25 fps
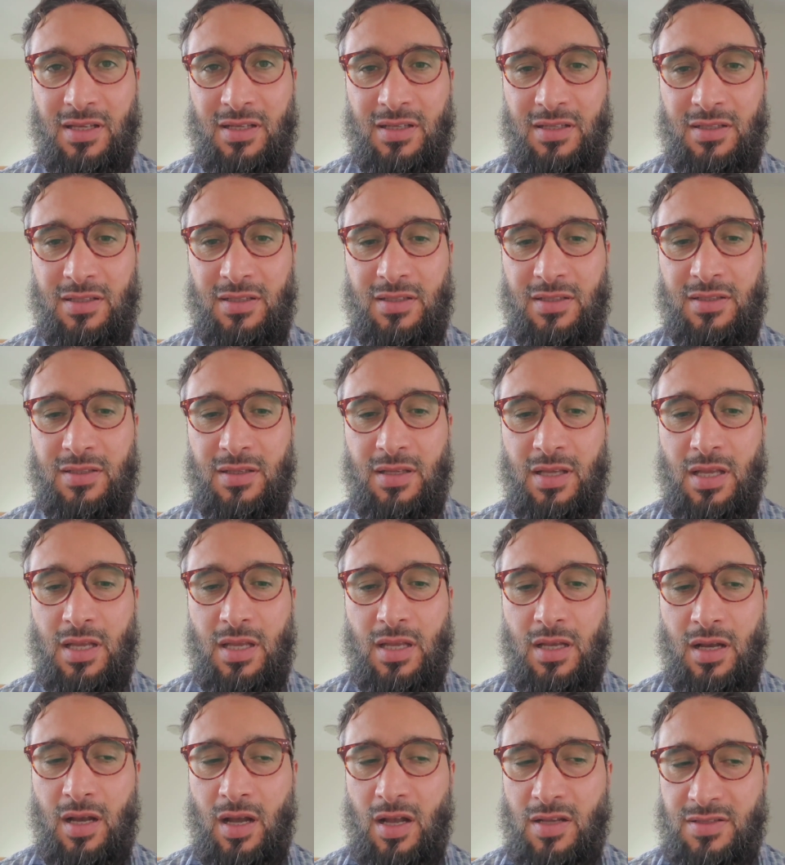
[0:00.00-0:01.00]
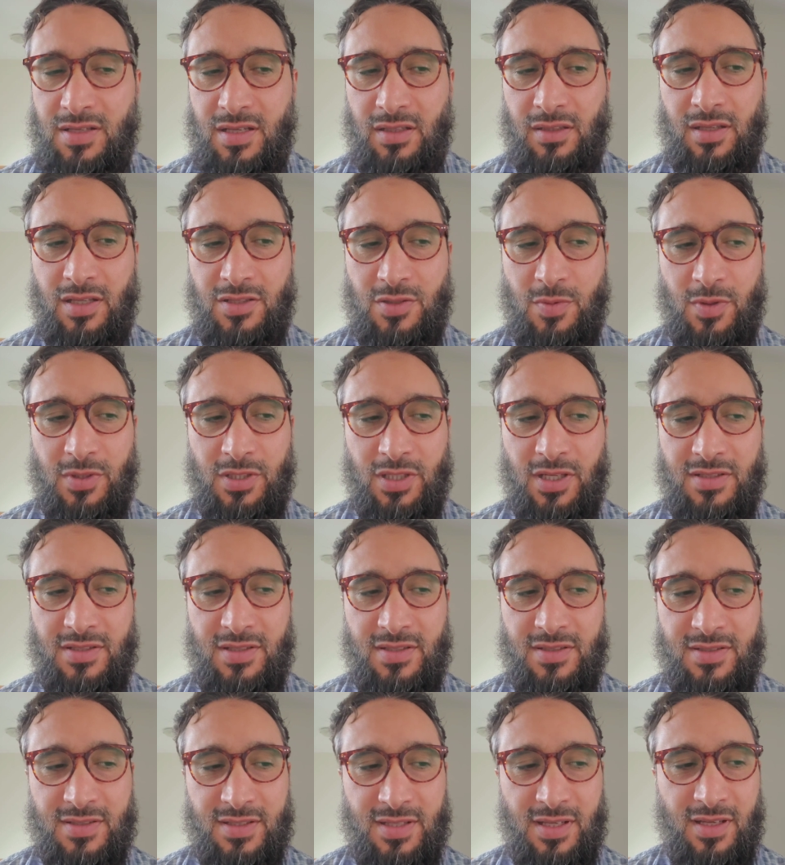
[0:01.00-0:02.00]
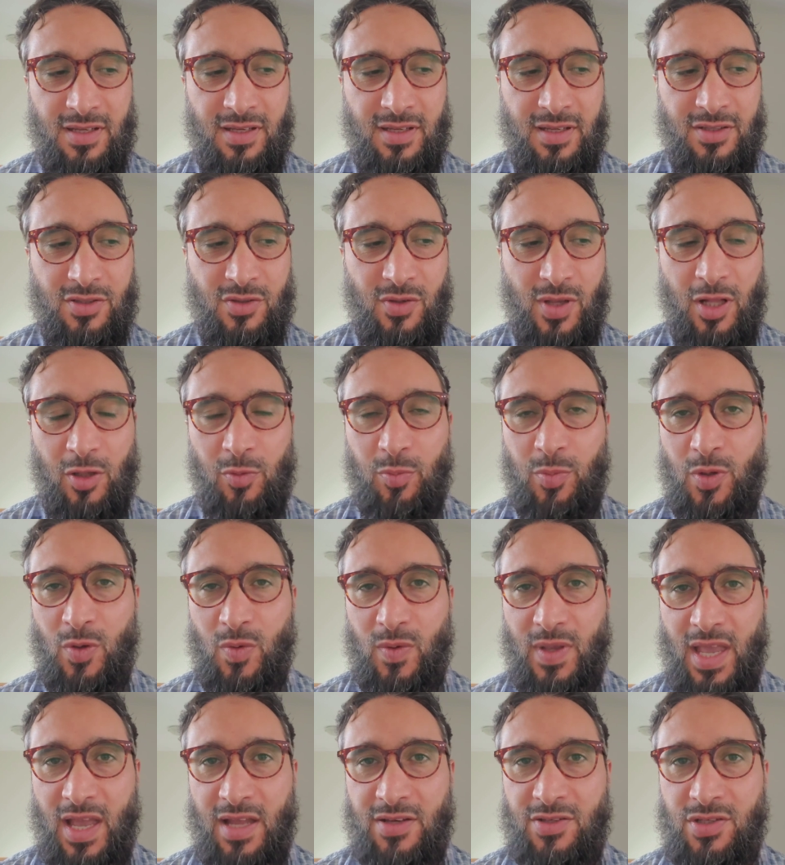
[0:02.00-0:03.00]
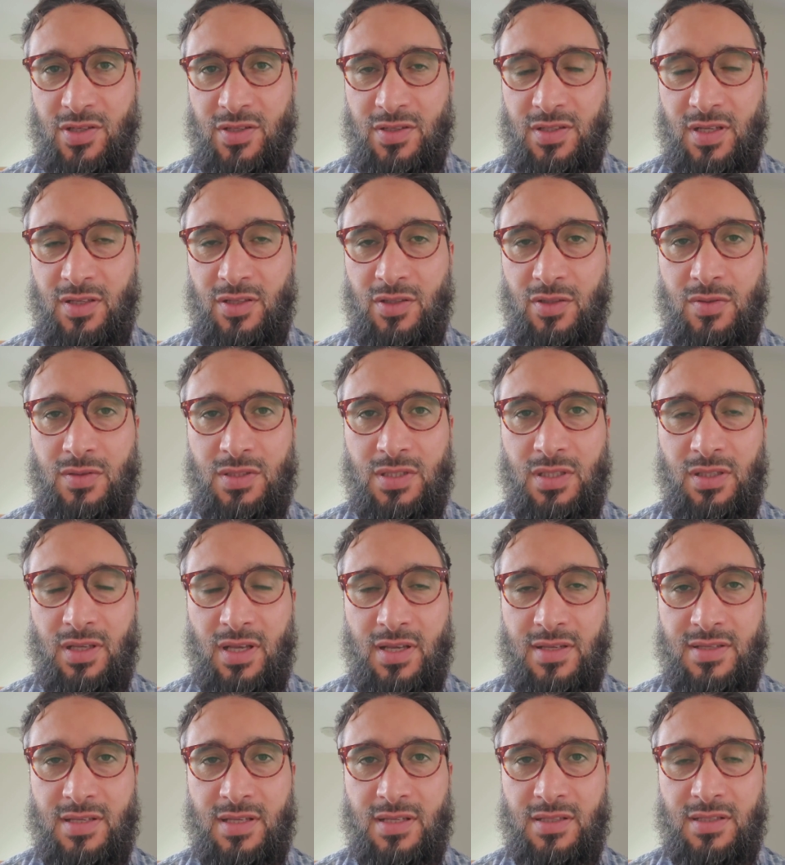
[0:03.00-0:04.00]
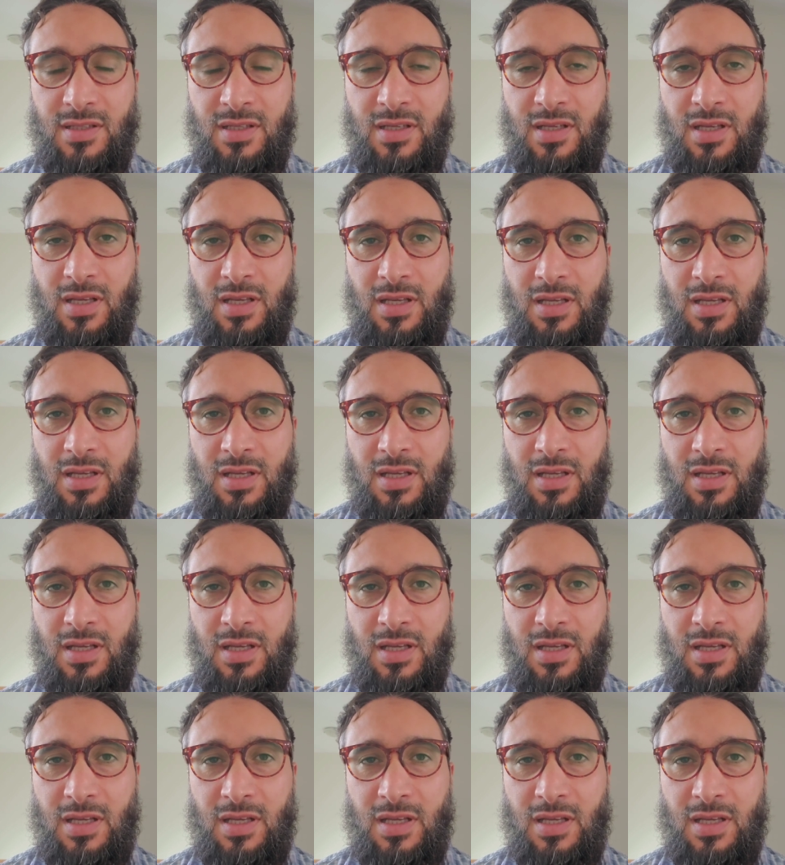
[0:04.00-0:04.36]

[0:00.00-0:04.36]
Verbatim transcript: Uh, ask Allah subhanahu wa ta'ala sincerely to help you catch it and utilize it.